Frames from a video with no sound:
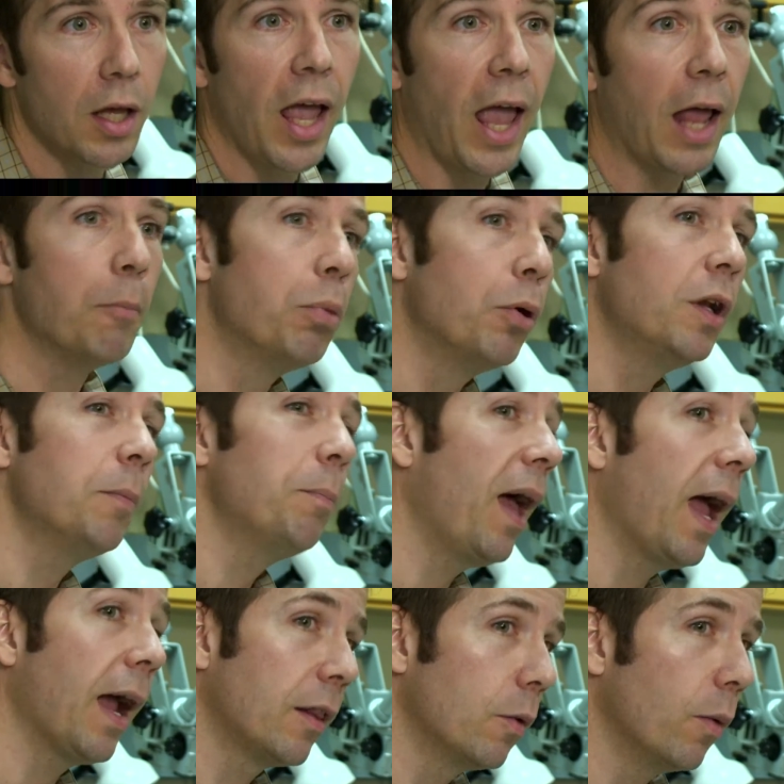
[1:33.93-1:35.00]
and put it
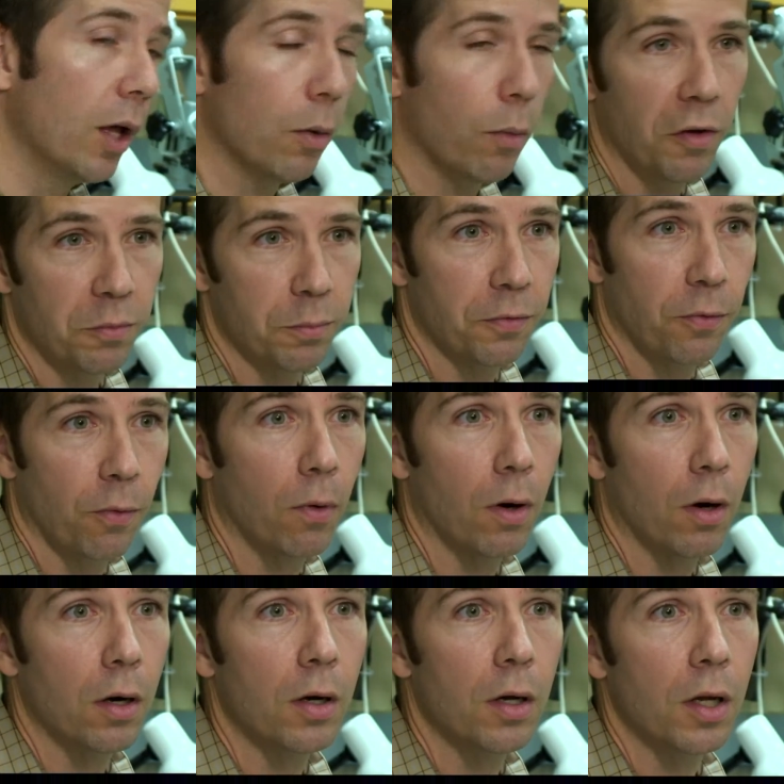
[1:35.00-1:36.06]
back the way it was before.